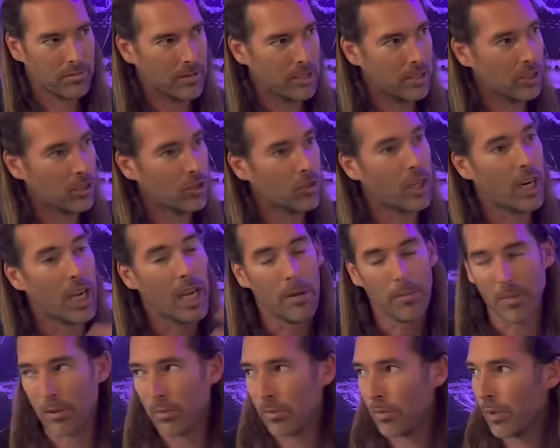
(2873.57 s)

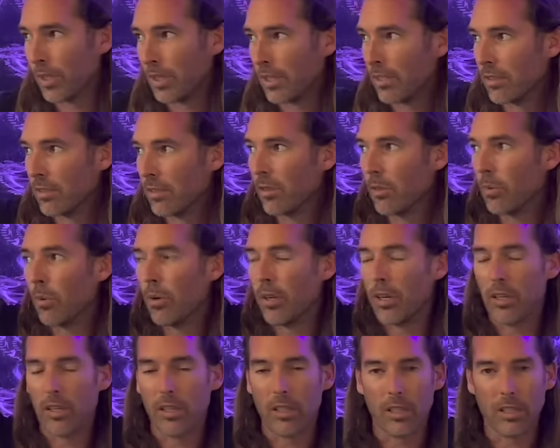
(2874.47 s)
described, it went into the
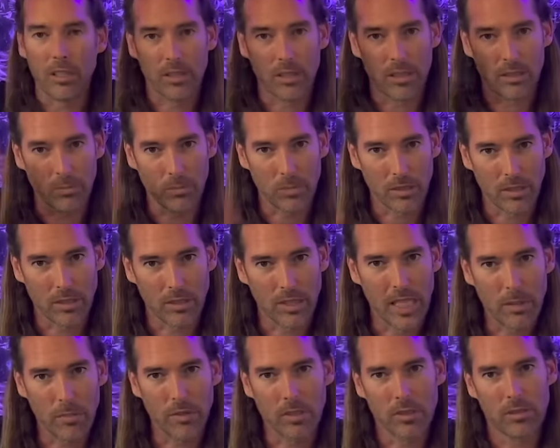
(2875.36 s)
water, and it, it was
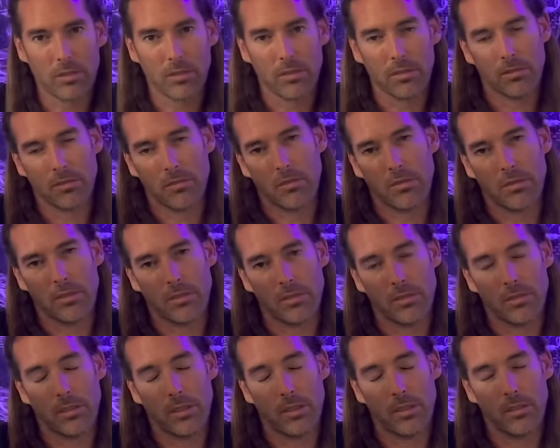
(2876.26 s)
able to
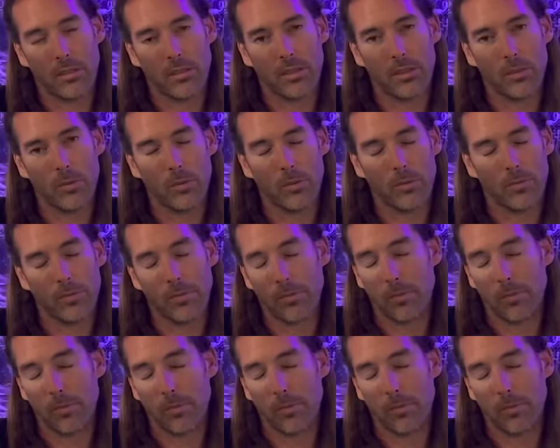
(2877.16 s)
to to